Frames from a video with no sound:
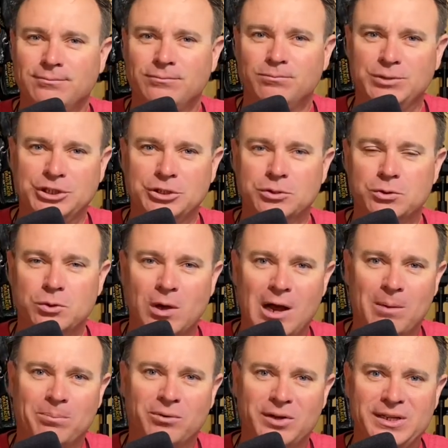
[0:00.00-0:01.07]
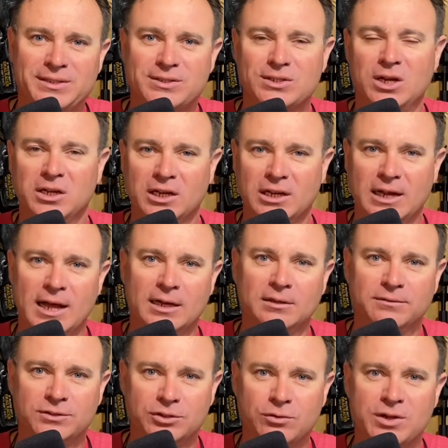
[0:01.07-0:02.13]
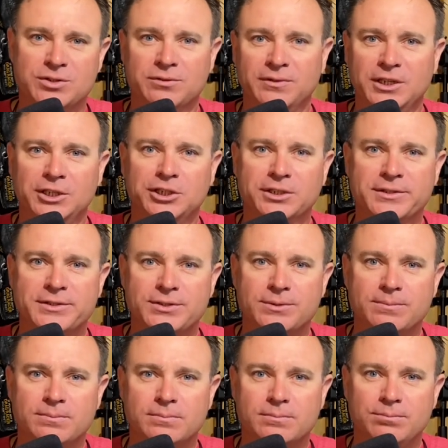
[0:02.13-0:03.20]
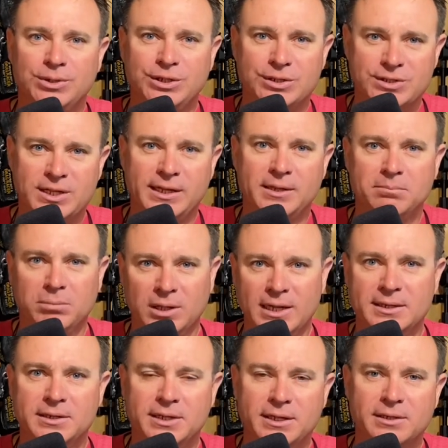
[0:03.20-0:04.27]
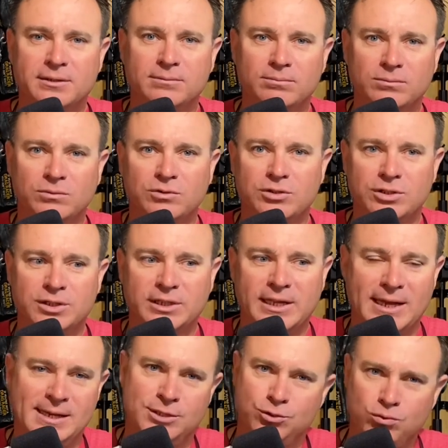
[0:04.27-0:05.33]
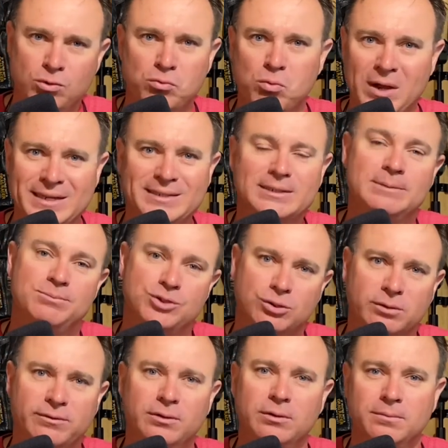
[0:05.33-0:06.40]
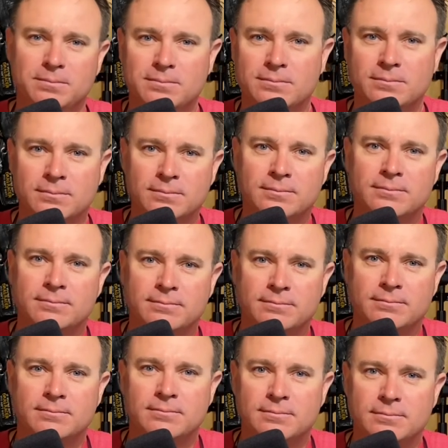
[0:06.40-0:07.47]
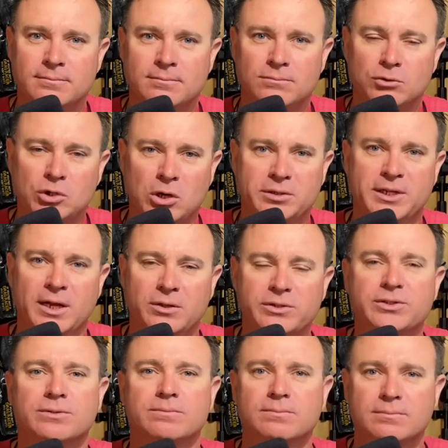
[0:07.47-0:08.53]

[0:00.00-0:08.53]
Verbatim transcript: But you know who operates on a lot of the reservations because they can blend in to the casual white observer? Cartels.